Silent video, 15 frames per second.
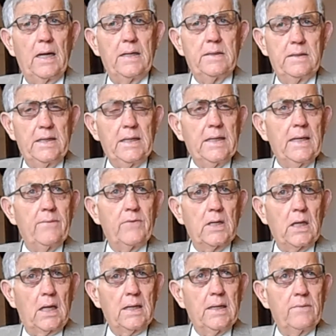I did have a
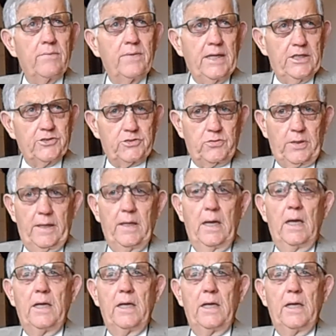lot of history.